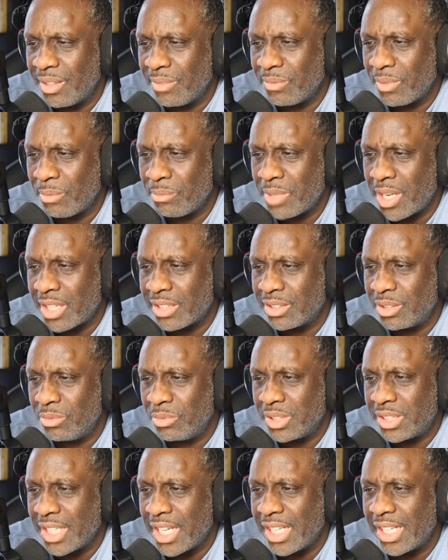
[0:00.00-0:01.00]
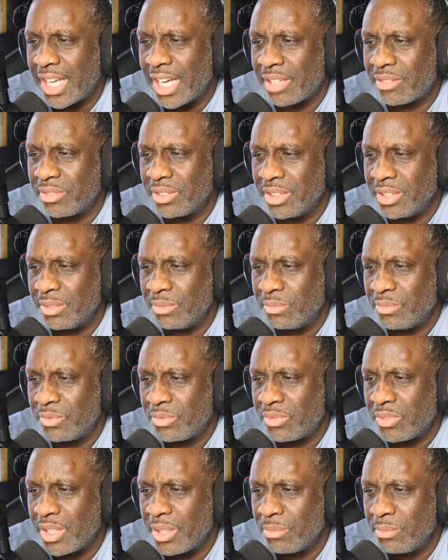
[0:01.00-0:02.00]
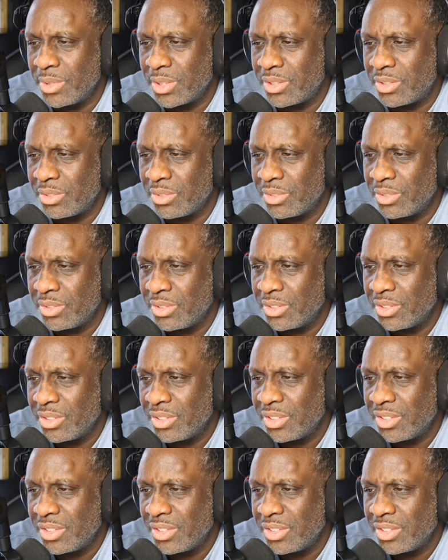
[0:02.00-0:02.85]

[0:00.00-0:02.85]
I'm not good with that acronym. Fred Mitchell.